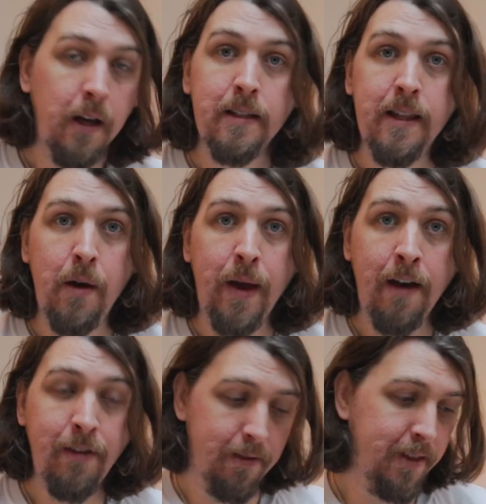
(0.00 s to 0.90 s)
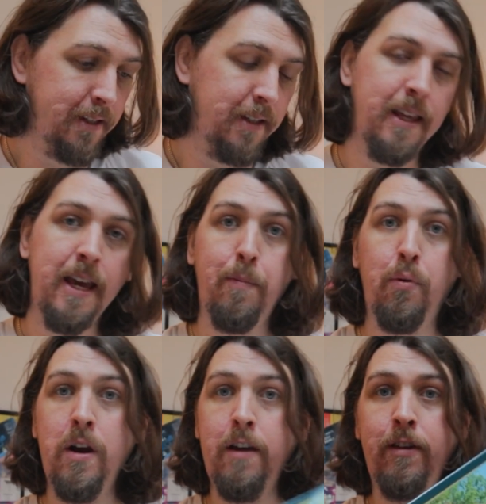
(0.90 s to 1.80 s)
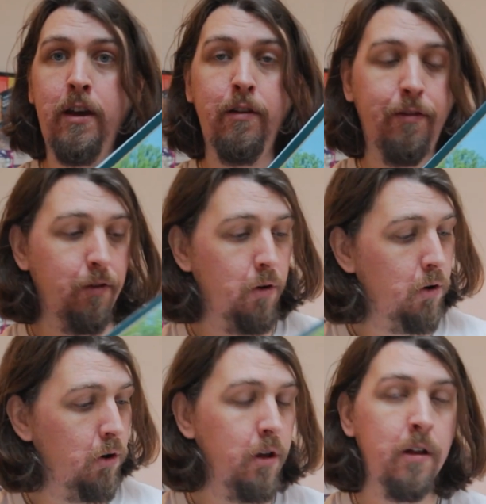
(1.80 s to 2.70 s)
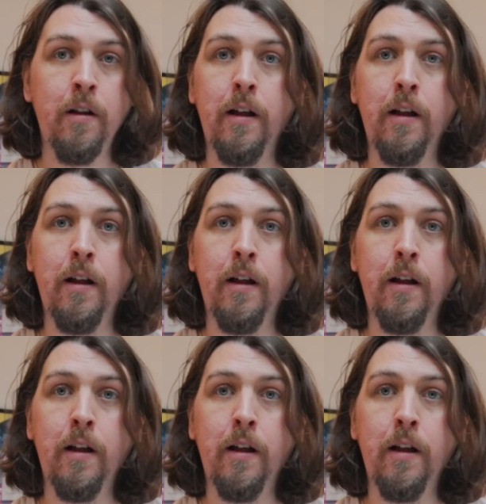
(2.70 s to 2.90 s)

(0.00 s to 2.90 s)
So there we have it. That's the preview for